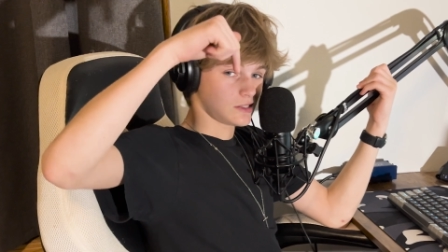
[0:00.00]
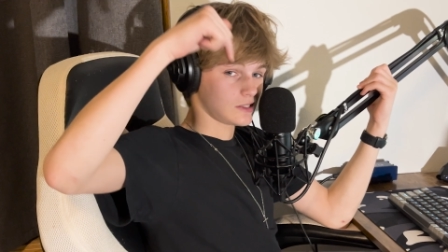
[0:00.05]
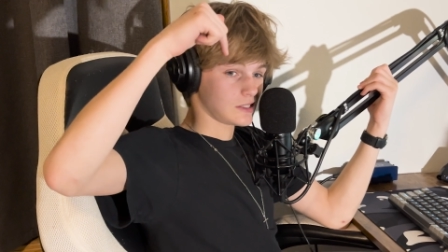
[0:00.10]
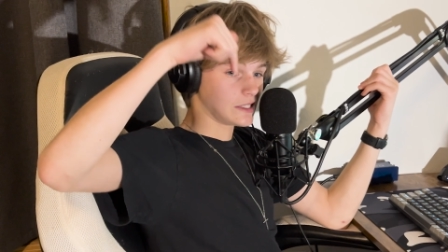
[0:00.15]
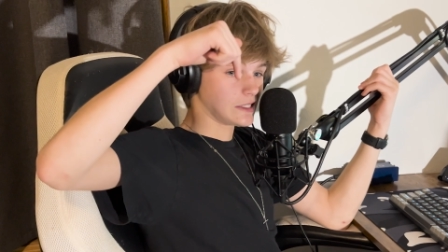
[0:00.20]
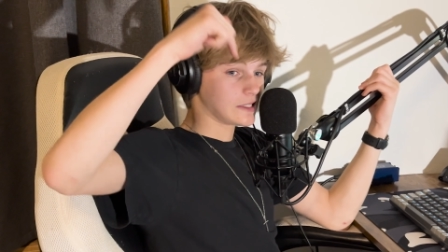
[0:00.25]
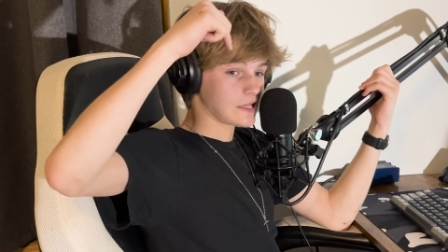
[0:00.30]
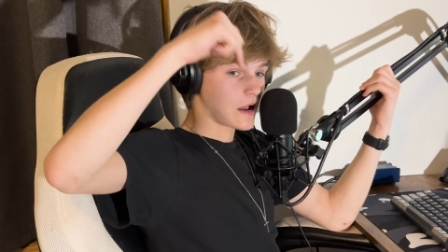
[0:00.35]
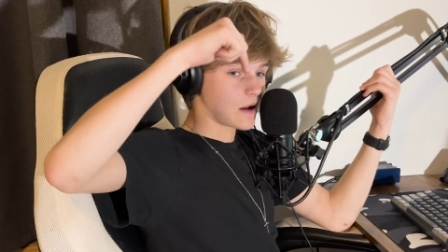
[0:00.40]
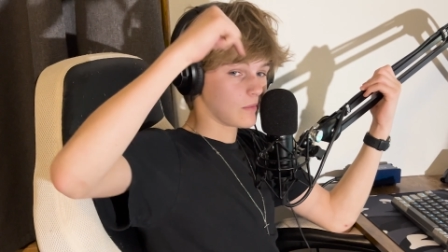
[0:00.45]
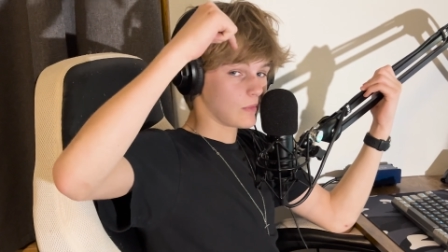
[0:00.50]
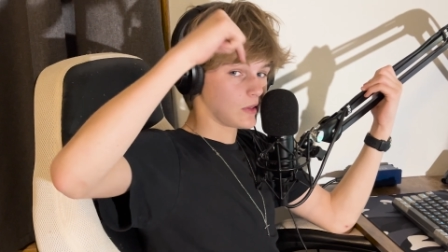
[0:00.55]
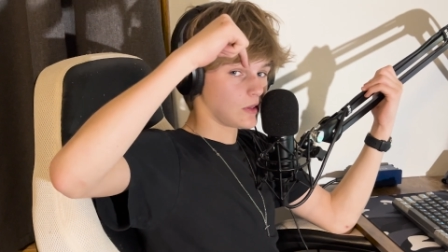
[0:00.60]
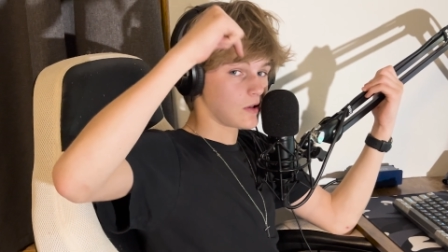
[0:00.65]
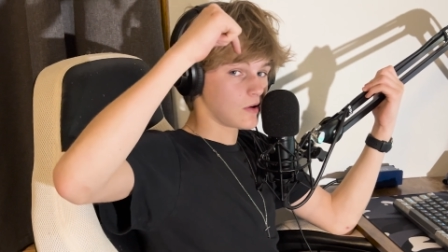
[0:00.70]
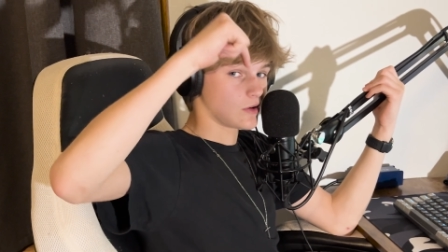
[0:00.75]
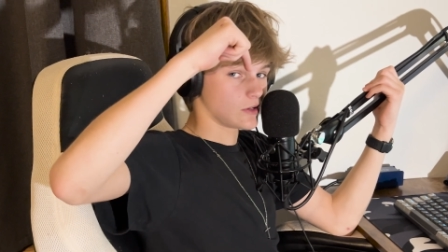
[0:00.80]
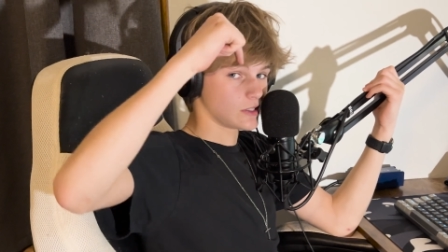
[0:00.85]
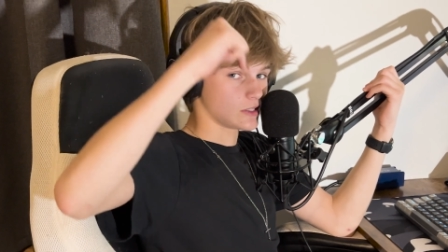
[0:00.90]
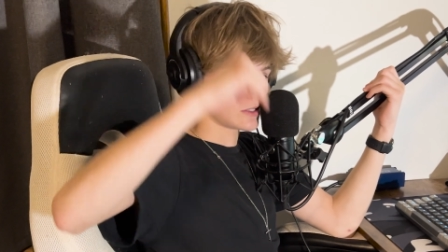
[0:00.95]
link down
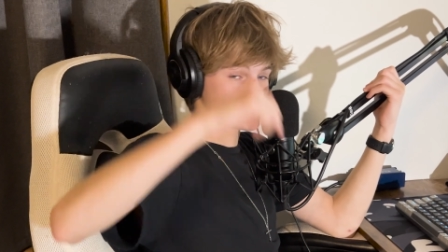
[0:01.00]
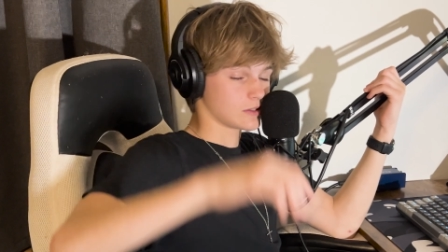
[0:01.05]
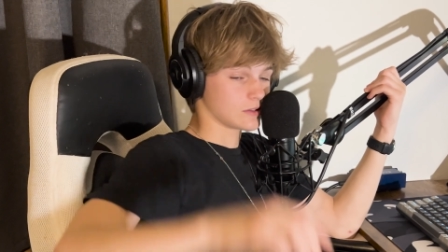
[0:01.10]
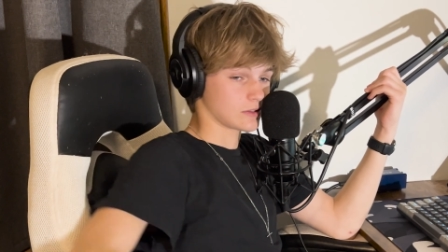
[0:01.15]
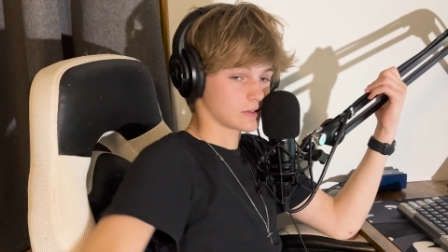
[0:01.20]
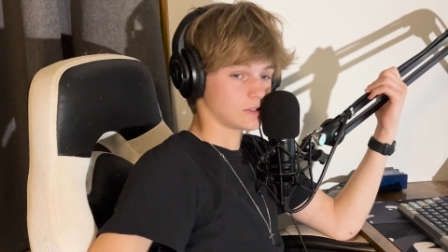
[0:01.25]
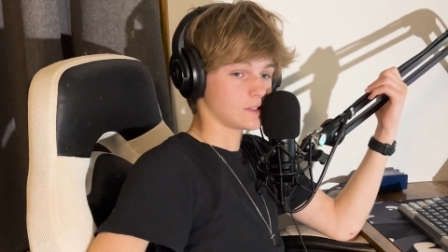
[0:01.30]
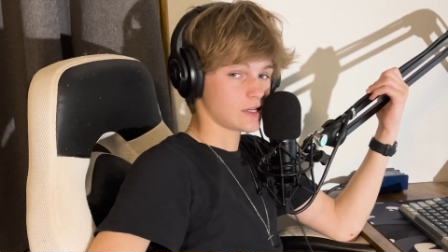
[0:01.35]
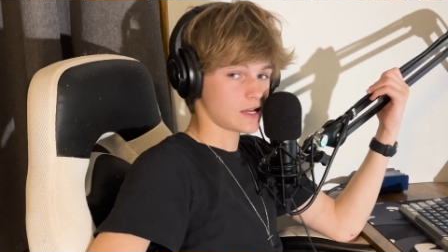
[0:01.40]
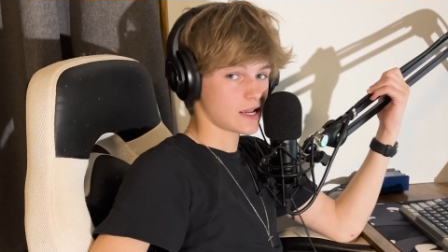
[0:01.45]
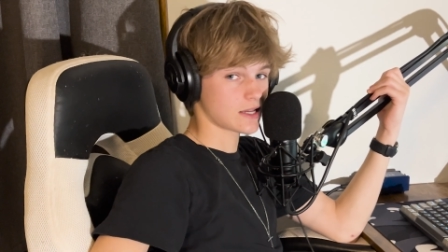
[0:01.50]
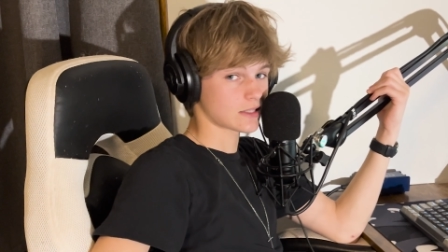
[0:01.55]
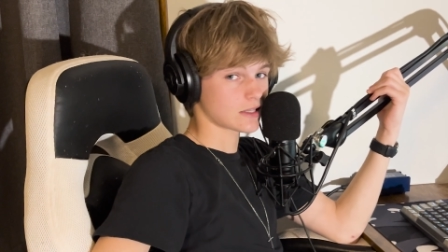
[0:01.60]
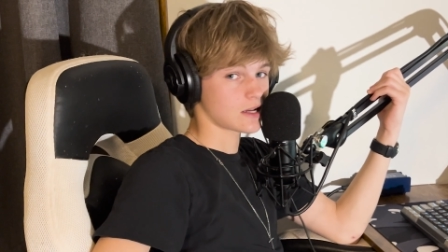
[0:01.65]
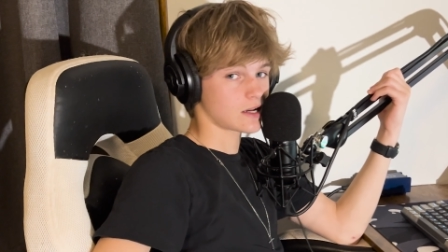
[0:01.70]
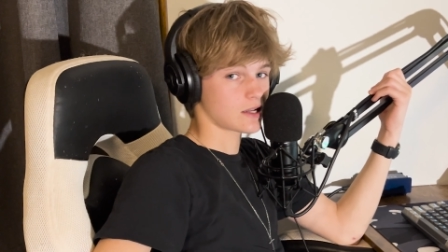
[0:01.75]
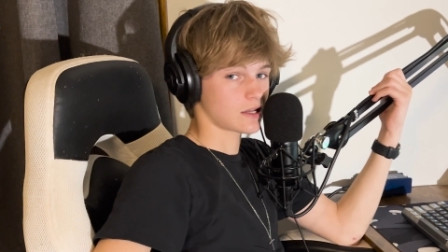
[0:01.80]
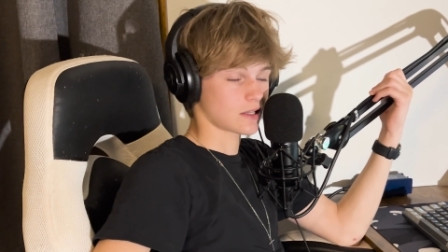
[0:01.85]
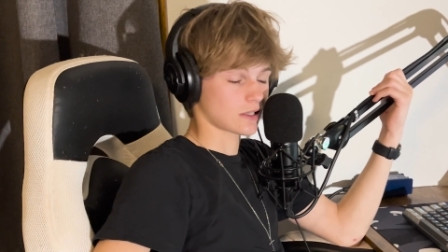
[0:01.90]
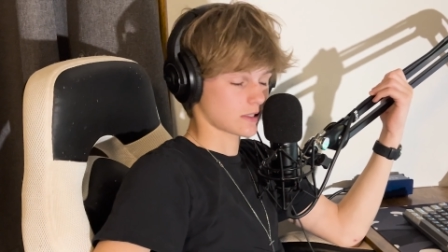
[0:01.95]
below, you know? You guys
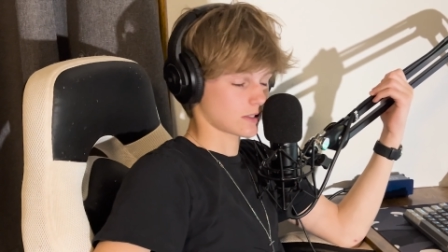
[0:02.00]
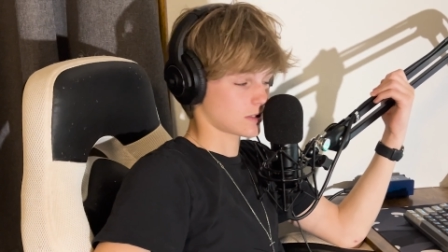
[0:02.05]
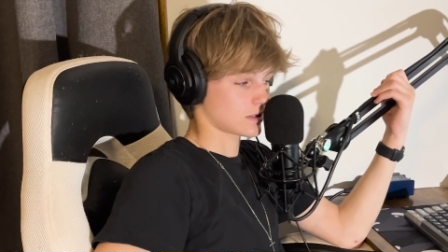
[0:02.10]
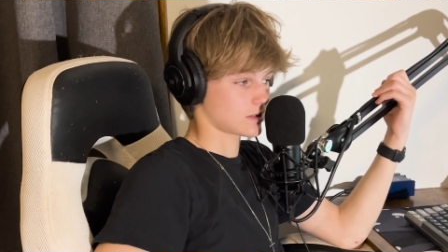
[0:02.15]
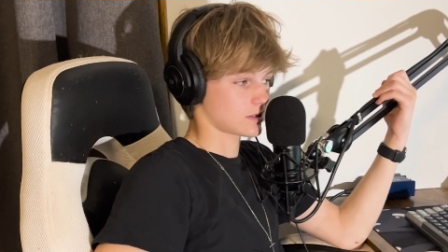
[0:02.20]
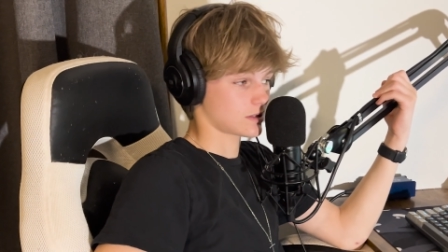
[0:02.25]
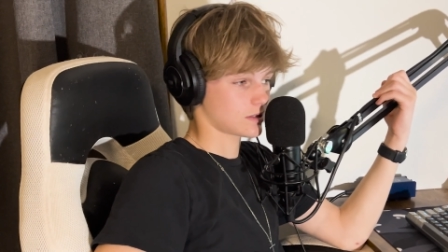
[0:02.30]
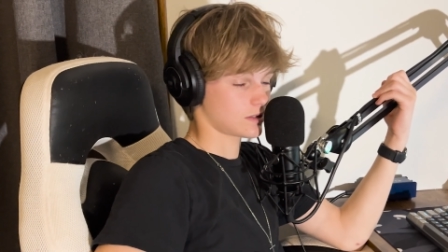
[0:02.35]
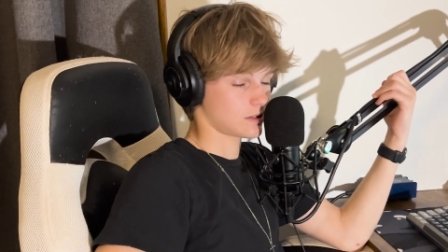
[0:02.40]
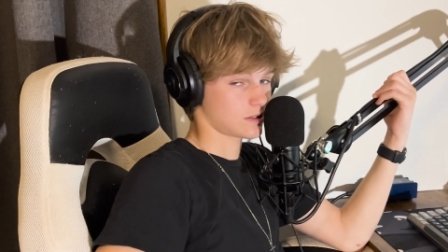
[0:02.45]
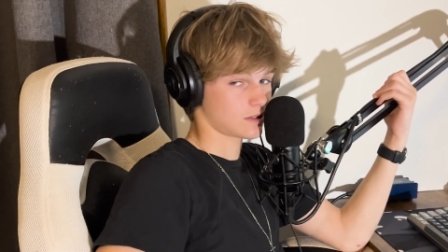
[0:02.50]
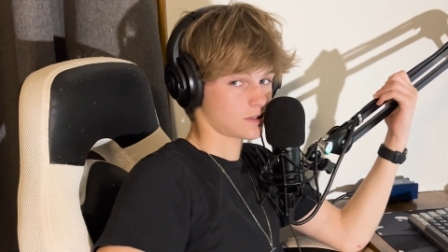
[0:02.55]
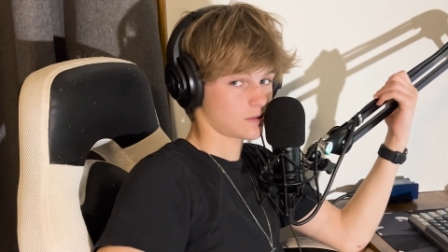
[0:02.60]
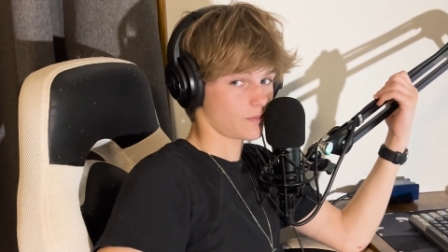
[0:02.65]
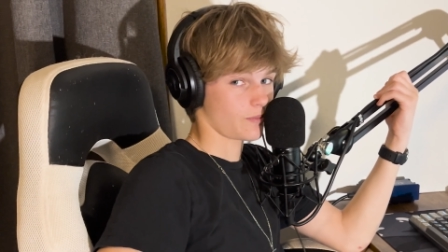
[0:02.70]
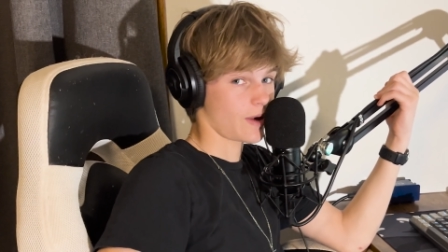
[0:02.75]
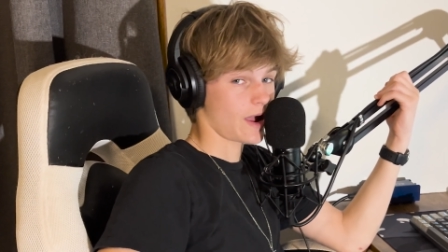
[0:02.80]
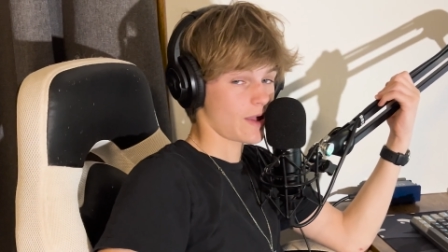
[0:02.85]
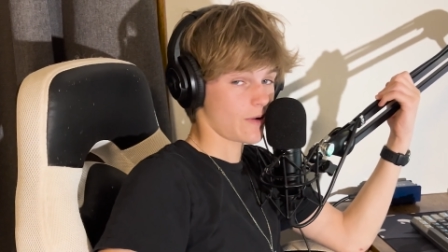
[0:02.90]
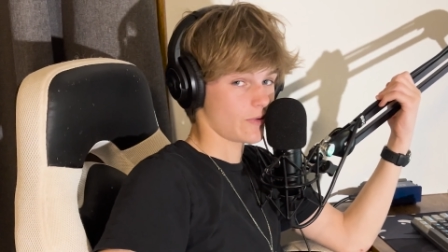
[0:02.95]
got to
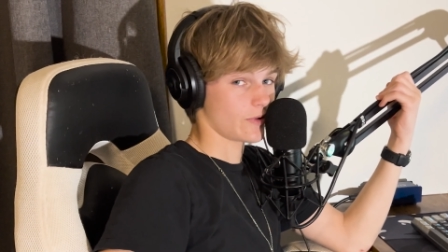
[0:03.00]
buy it